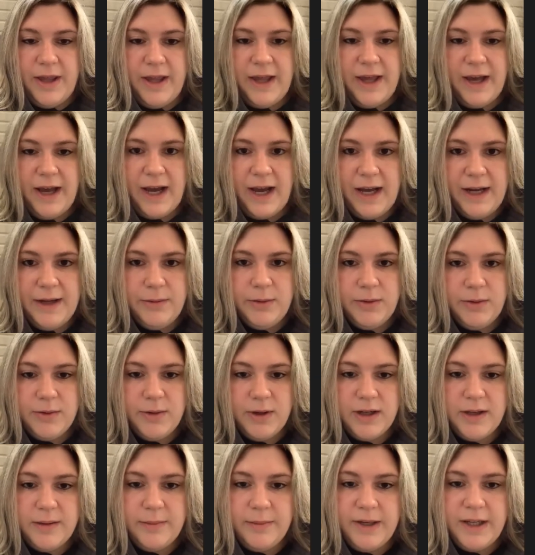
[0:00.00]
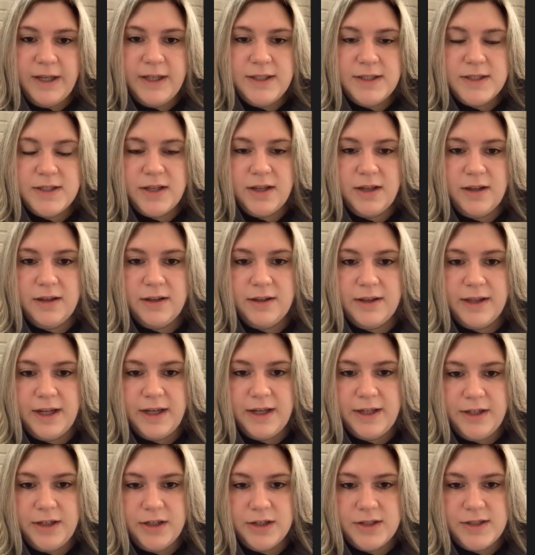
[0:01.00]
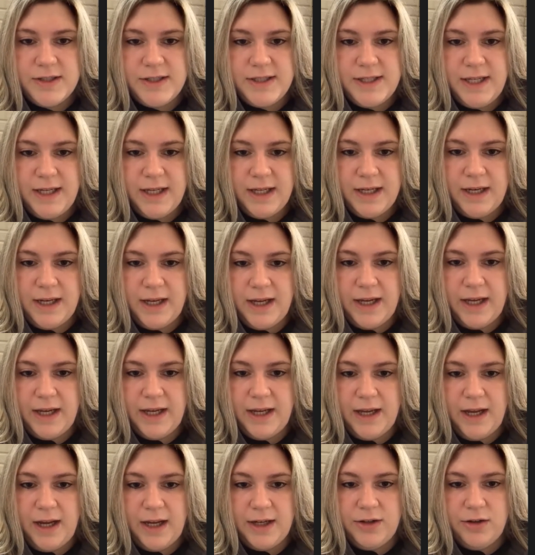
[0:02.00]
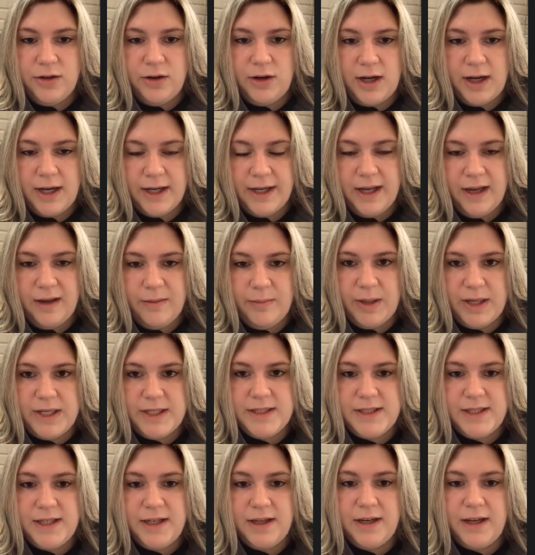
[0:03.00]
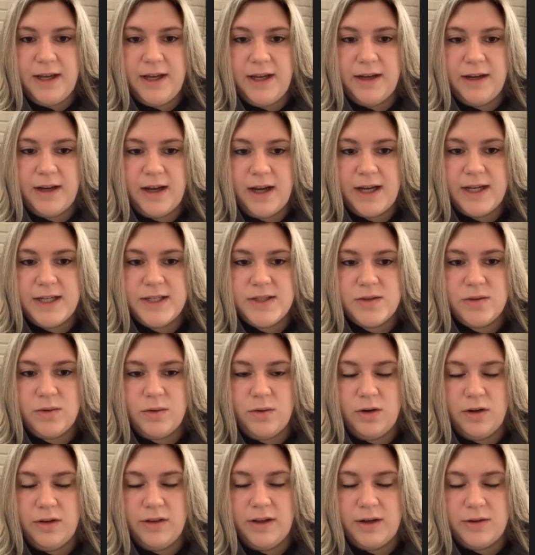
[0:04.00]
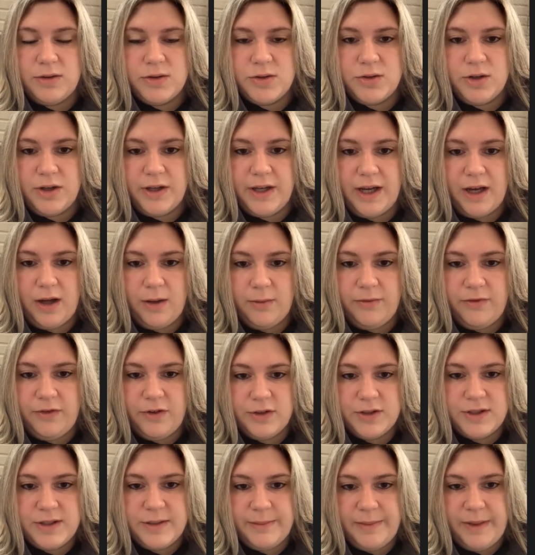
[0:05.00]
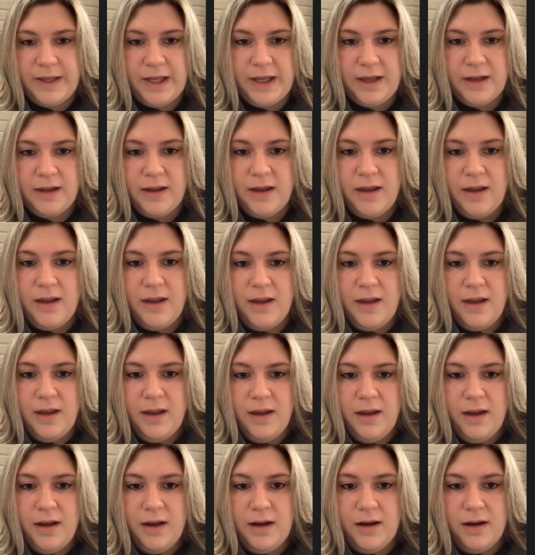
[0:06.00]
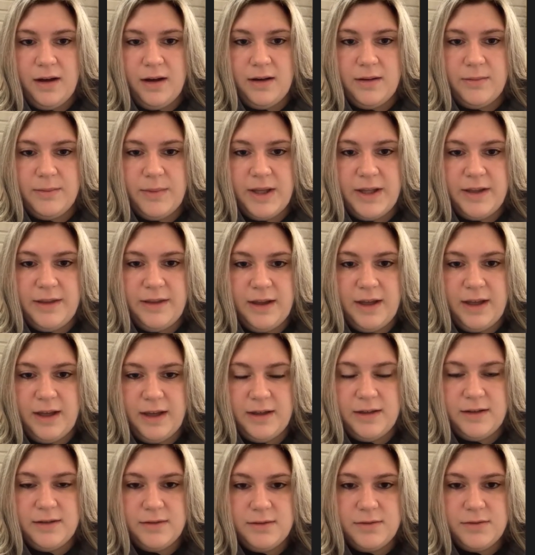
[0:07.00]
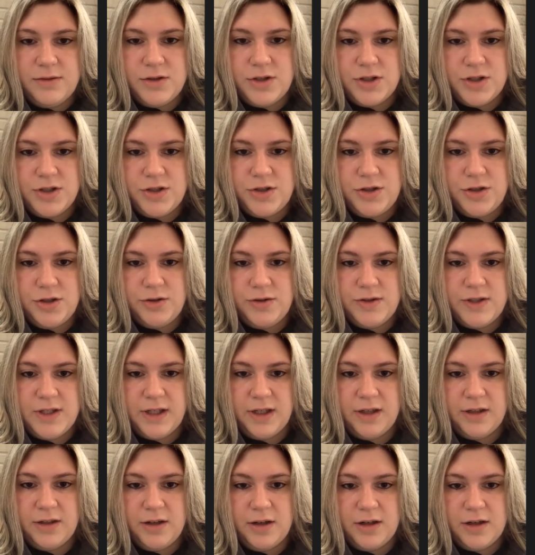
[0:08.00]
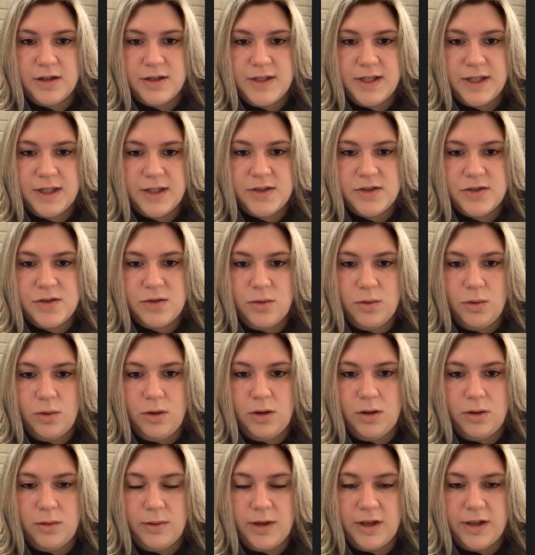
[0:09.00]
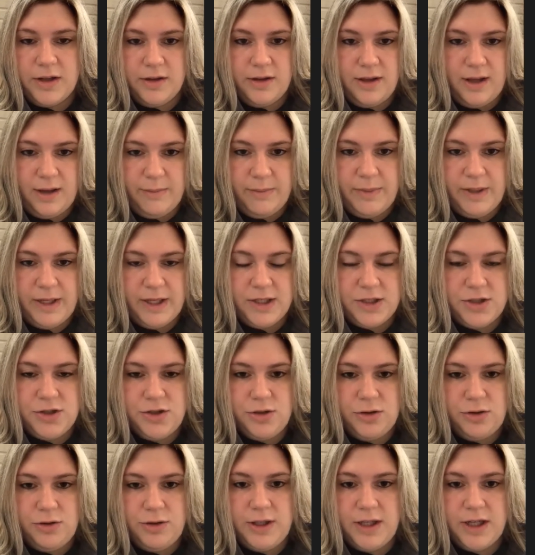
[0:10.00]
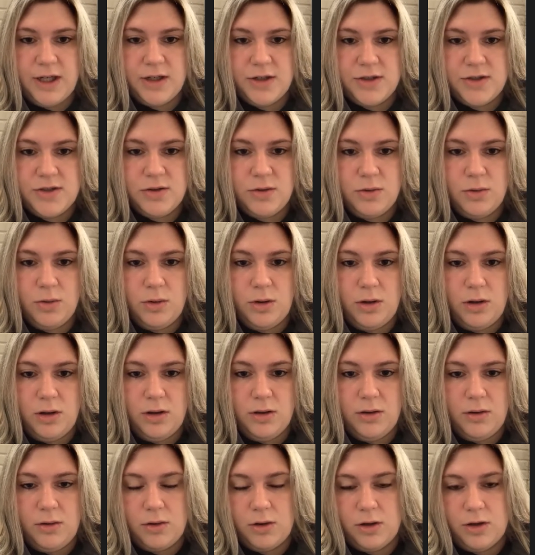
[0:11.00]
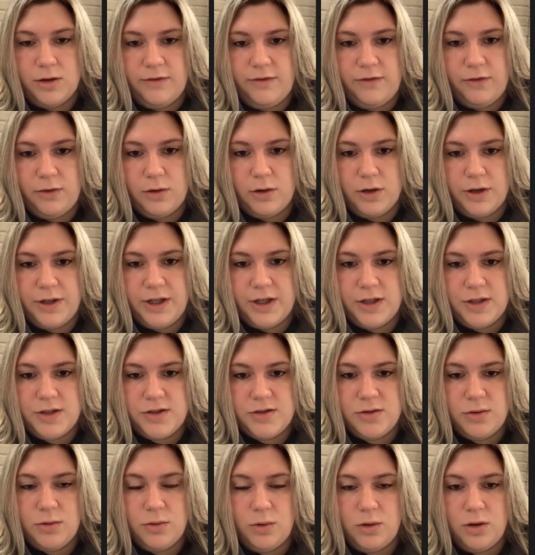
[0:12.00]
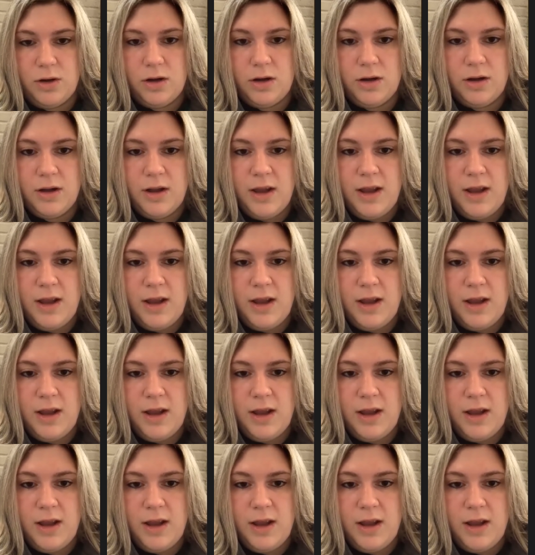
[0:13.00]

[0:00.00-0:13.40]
I would recommend getting your CNA. I know I got my CNA in high school, and that was really helpful to me. And then just choosing a nursing school, whether that be a 2-year school or a 4-year school.